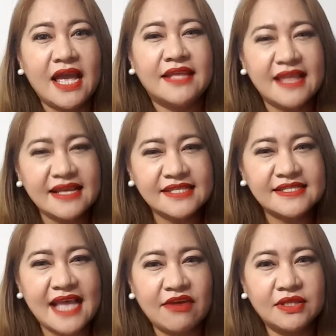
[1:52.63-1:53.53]

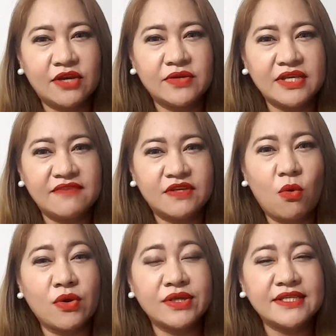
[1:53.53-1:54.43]
necessarily or even
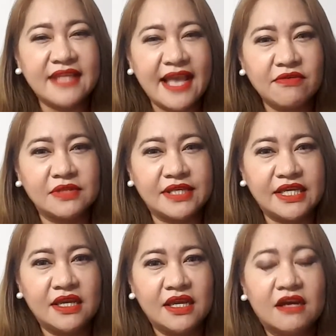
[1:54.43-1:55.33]
ordinarily